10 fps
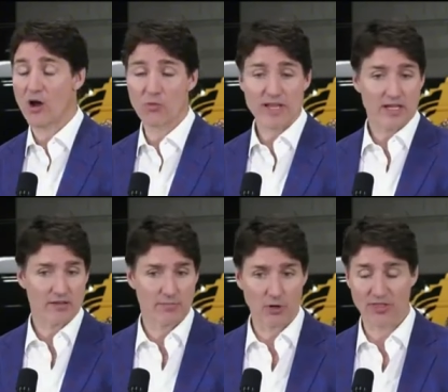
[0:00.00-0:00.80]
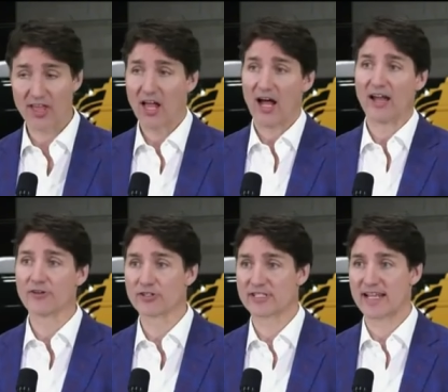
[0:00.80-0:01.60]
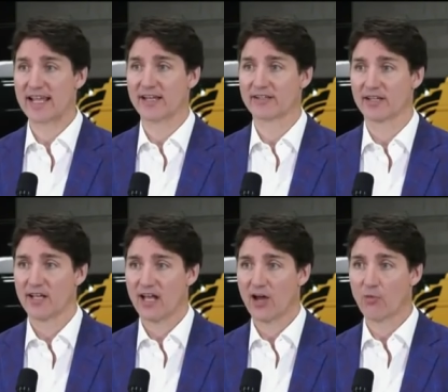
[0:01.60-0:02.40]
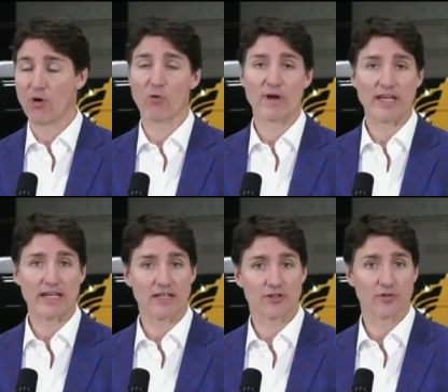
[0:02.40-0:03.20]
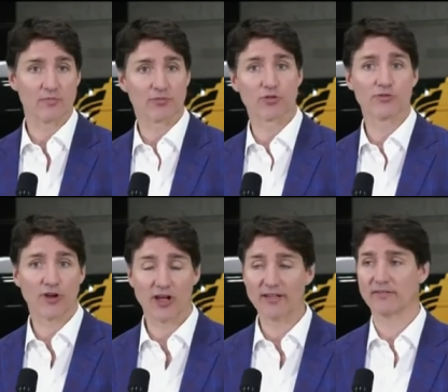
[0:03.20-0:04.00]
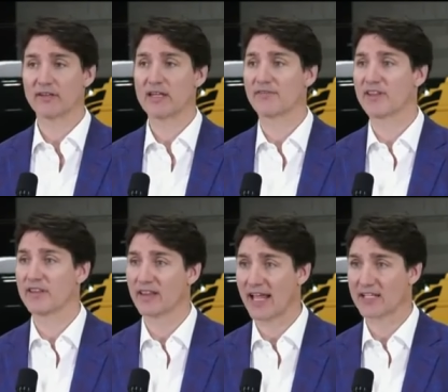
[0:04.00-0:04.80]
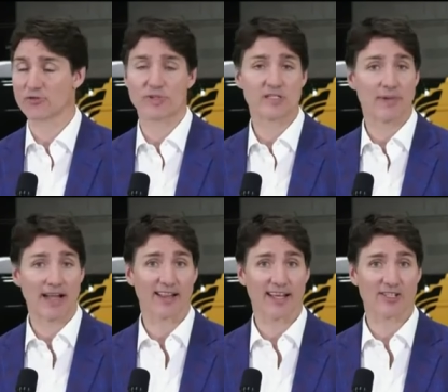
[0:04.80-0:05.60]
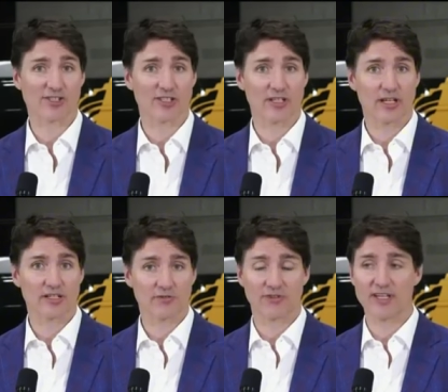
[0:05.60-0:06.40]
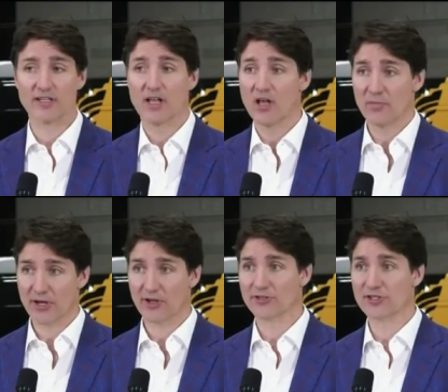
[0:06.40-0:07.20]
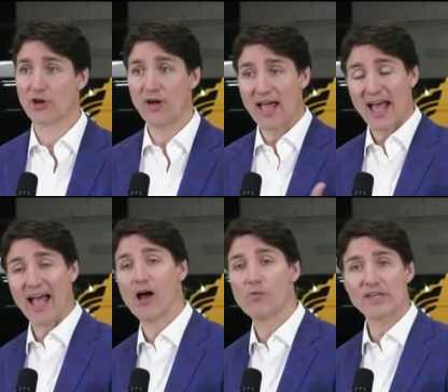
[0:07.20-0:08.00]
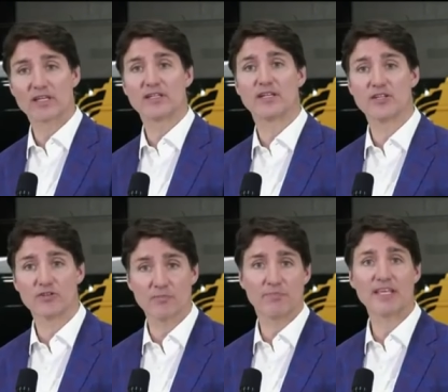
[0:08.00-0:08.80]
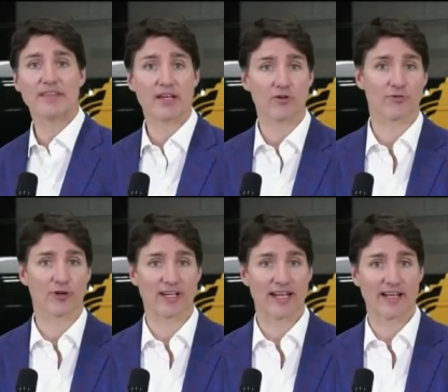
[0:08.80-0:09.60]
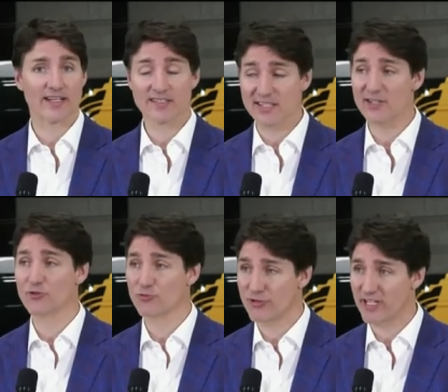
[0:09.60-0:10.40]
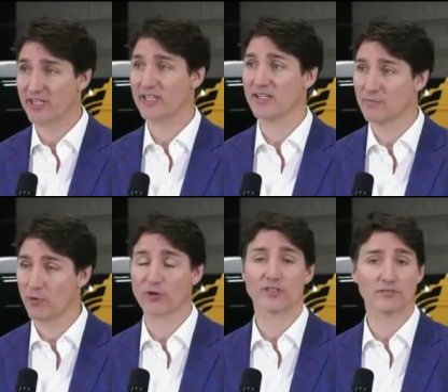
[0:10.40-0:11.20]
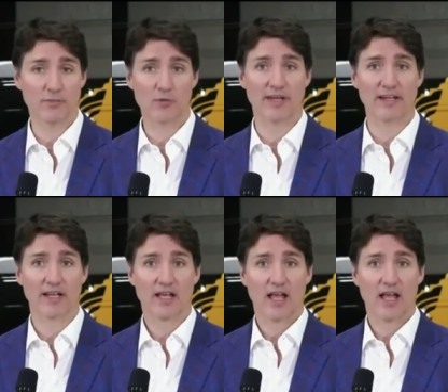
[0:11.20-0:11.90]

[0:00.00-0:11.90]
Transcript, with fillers: uh, we can both understand uh, what we need to improve on, given last week's by election defeat, but also how we continue to be there for Canadians in a really important moment.